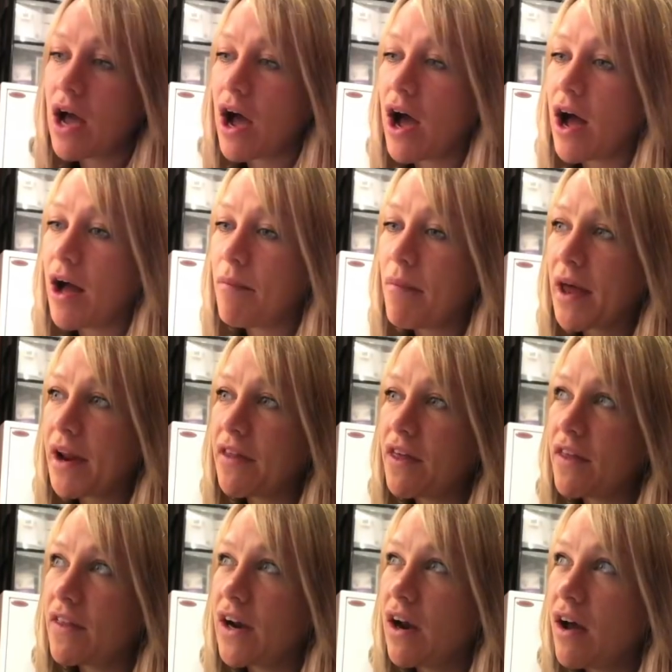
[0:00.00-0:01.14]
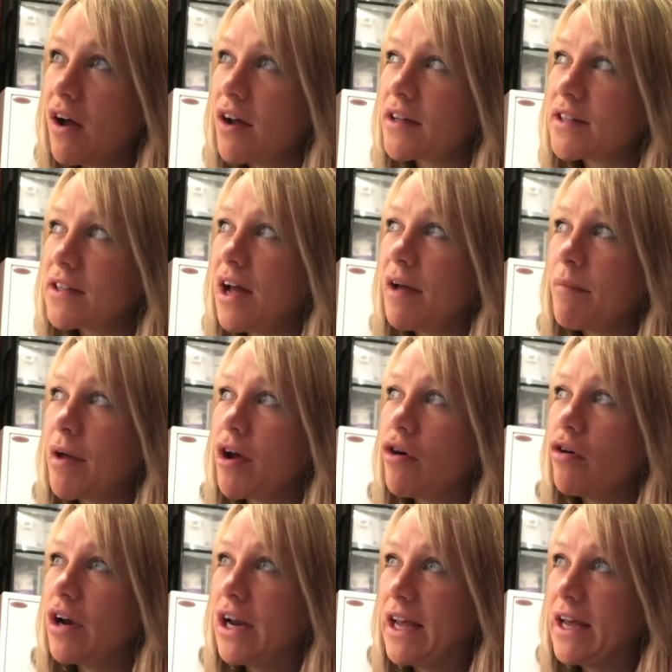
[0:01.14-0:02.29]
And I think the last time I
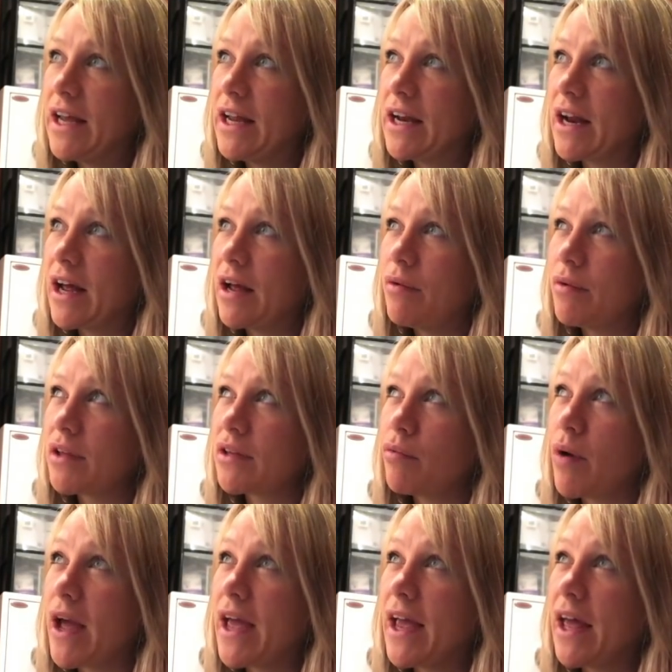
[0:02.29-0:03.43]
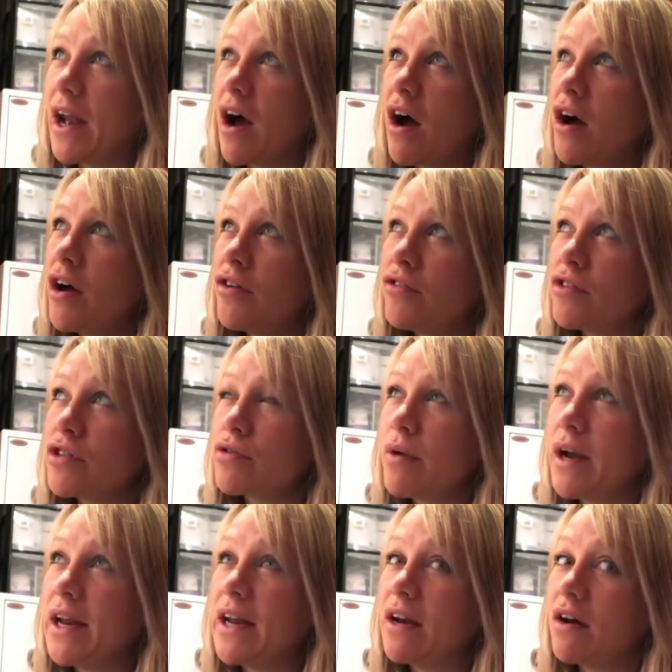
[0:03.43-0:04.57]
got lean, I was weighing in at
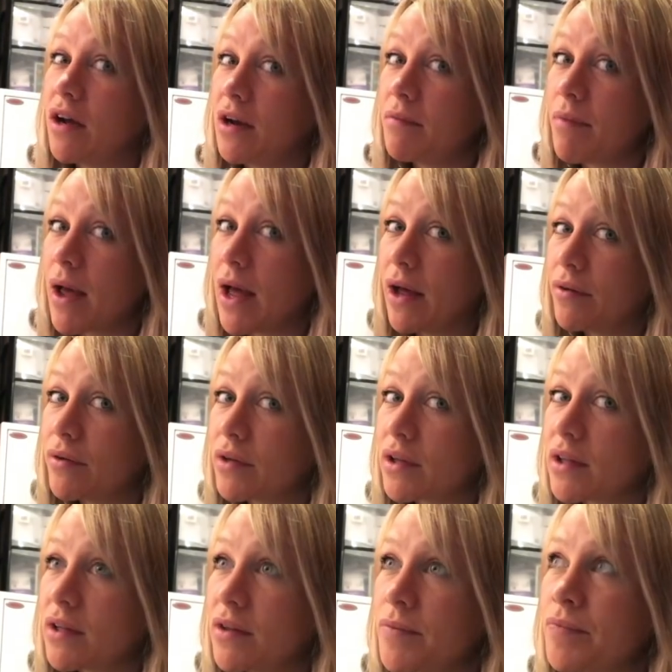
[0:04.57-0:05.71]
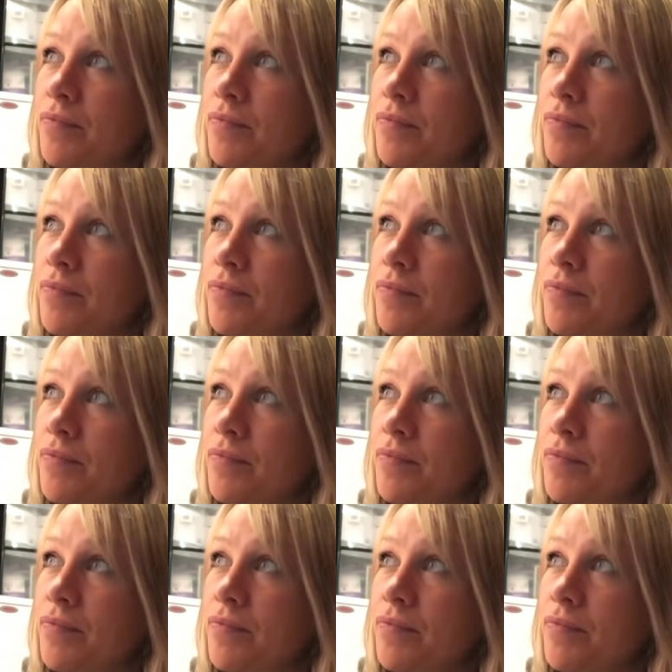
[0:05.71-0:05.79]
129 pounds.